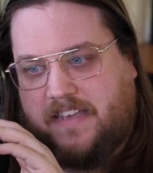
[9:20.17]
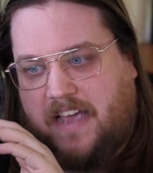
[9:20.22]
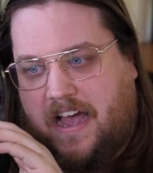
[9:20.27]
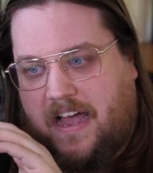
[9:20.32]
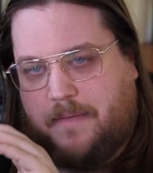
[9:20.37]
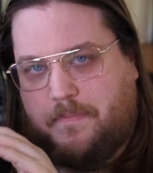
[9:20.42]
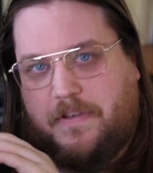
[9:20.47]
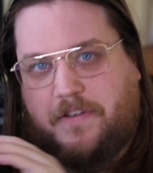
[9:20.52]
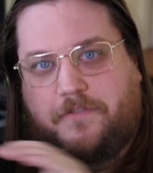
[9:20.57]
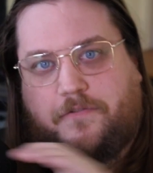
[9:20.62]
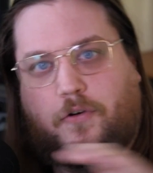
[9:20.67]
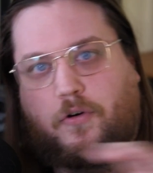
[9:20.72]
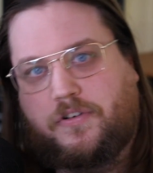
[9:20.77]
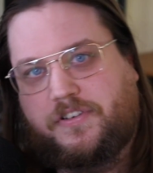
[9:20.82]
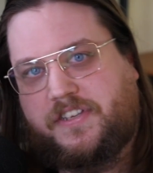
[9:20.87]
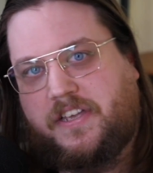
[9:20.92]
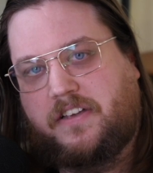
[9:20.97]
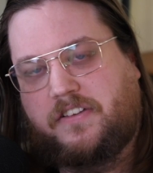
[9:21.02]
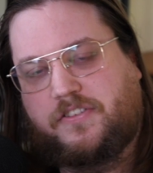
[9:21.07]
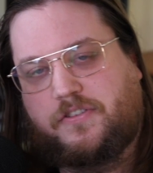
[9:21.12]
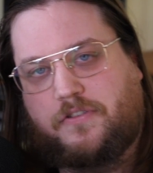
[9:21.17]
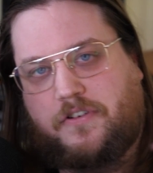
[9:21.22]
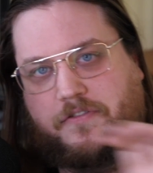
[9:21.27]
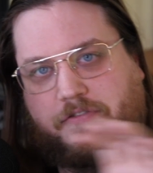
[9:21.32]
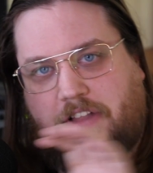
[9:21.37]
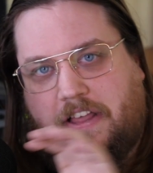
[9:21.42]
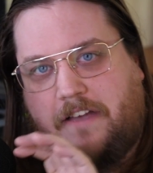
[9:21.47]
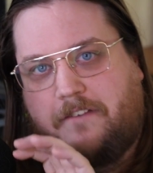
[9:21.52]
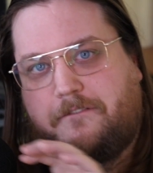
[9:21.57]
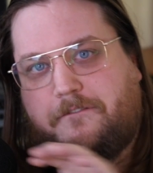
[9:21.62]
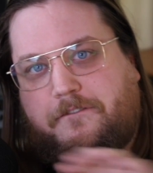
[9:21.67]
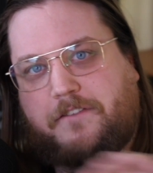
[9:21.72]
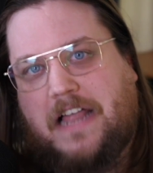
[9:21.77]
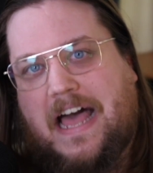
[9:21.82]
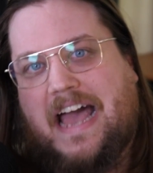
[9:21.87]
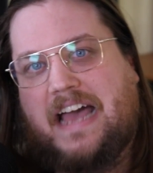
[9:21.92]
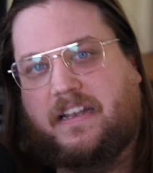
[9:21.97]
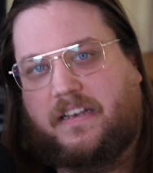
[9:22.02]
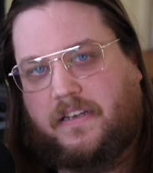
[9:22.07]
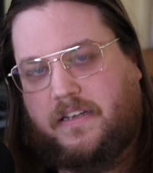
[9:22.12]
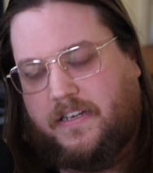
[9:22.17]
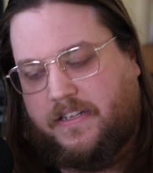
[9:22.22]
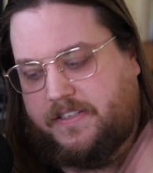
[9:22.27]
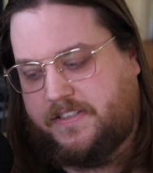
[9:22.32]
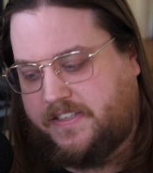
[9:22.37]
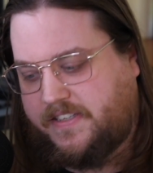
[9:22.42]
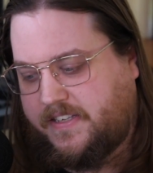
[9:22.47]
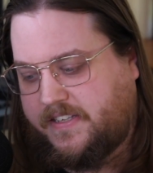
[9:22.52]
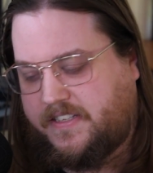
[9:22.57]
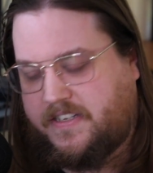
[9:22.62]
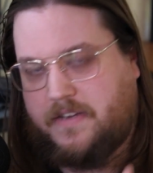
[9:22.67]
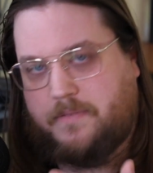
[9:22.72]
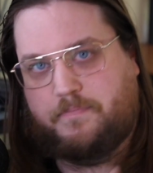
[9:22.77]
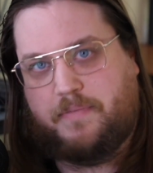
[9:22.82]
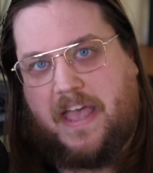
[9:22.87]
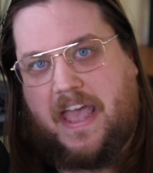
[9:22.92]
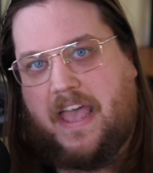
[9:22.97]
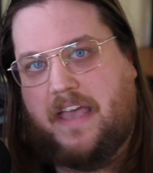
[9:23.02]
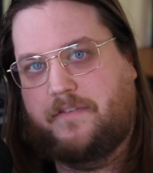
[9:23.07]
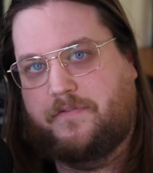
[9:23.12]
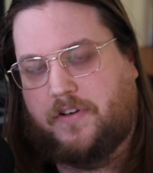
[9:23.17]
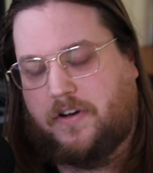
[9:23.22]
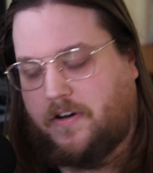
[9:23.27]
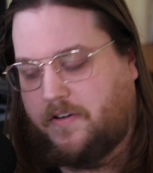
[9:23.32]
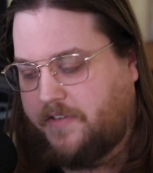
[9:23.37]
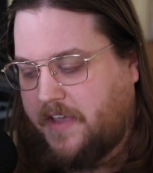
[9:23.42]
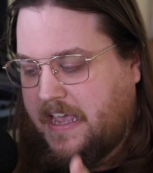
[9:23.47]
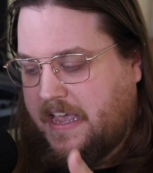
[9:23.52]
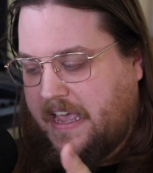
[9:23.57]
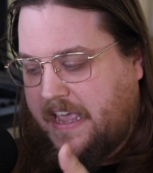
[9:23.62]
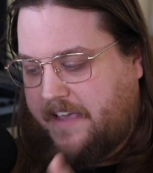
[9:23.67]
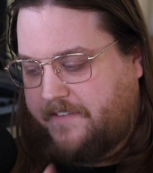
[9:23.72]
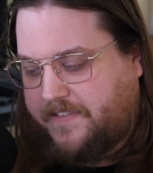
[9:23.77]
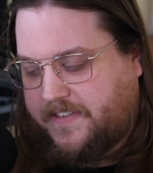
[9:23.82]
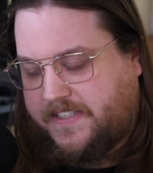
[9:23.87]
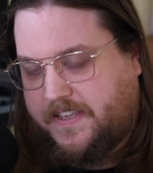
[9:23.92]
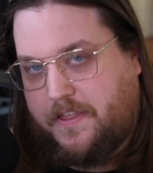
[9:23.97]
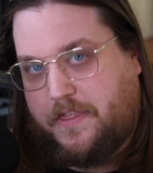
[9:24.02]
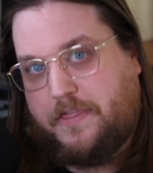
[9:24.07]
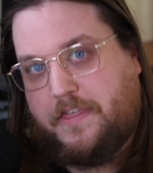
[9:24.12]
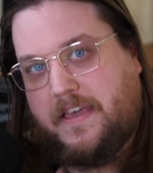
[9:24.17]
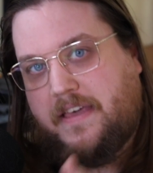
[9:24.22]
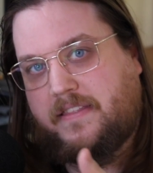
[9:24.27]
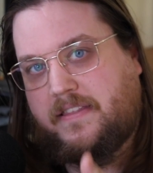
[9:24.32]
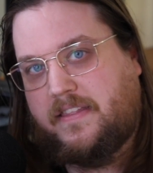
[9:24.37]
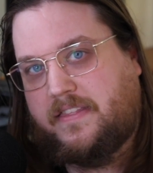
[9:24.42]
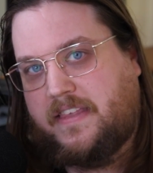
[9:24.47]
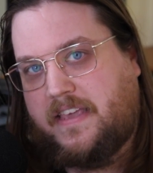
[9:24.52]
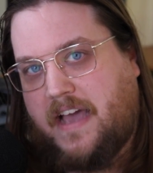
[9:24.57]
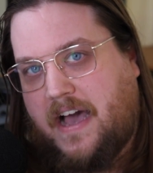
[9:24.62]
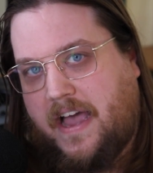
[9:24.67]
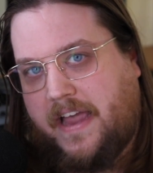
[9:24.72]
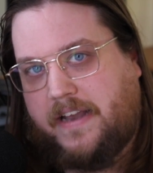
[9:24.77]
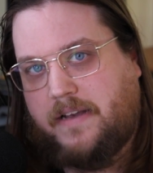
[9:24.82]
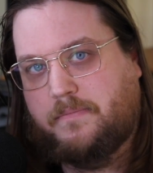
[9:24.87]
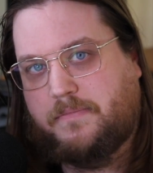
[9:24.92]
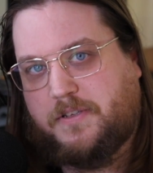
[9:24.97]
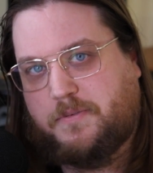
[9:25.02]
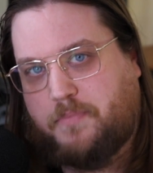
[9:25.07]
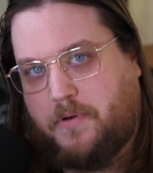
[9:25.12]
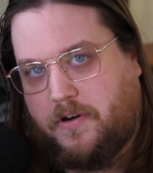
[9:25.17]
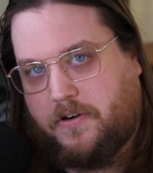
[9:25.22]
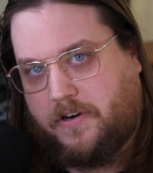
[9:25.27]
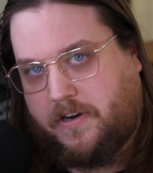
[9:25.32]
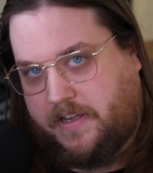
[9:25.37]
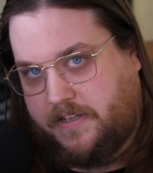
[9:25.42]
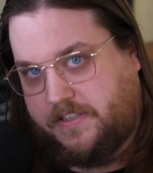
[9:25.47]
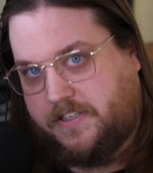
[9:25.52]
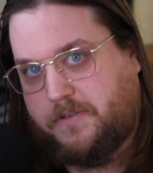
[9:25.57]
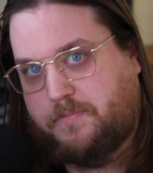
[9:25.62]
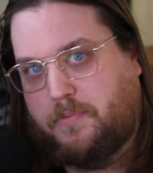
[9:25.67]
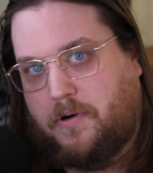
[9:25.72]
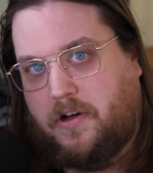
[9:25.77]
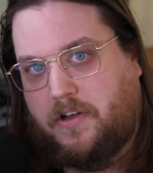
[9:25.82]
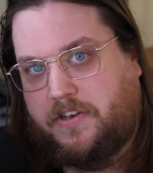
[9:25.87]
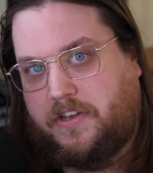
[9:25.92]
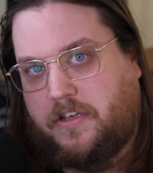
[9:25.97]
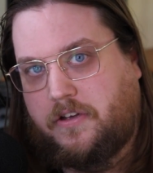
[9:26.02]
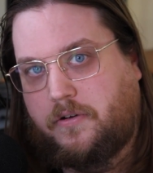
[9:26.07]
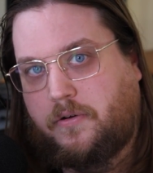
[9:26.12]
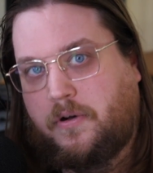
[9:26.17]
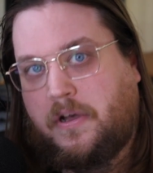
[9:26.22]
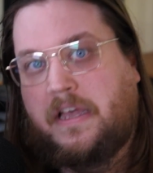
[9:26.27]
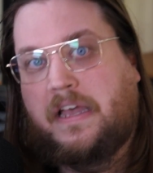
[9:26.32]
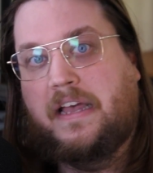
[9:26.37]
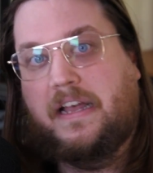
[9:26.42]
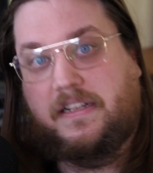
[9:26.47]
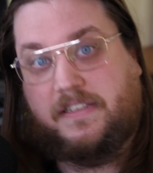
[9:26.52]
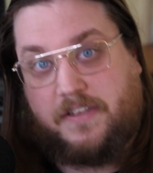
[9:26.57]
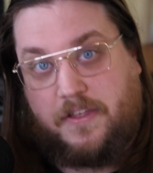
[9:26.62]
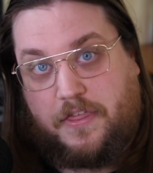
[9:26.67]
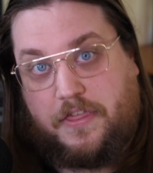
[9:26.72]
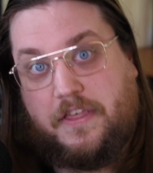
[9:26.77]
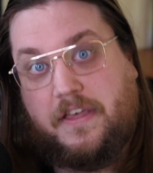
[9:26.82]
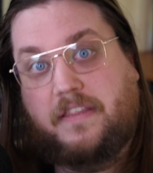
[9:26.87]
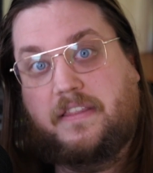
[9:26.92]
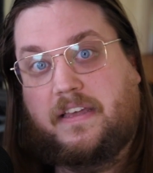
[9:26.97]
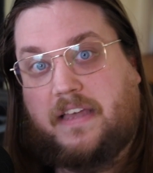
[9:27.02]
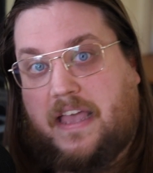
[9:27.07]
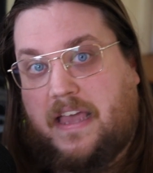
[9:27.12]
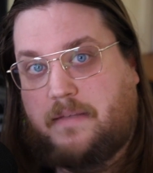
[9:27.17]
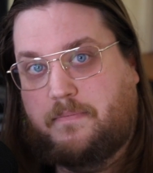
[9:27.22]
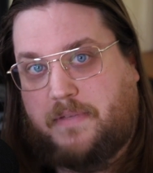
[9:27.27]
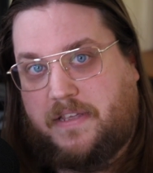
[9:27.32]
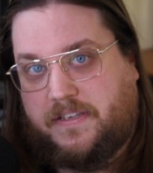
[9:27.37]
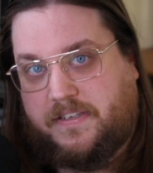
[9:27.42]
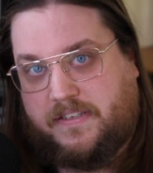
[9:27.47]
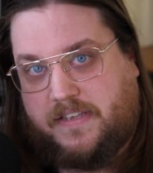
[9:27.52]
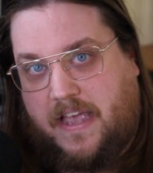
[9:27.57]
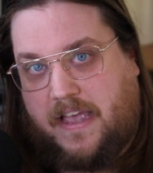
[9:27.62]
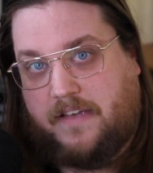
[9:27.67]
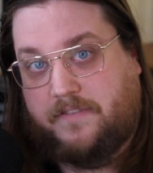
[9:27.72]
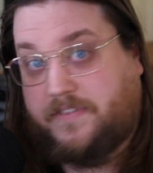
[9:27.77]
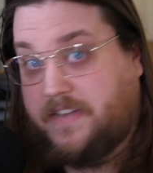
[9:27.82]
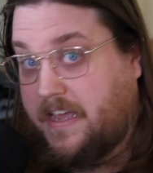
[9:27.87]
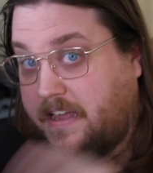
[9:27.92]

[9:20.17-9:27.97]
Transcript: I'm enforcing a sort of like flat, consistent behavior of, if it's a thing that the item spawner can spawn you, it's a thing that can be saved.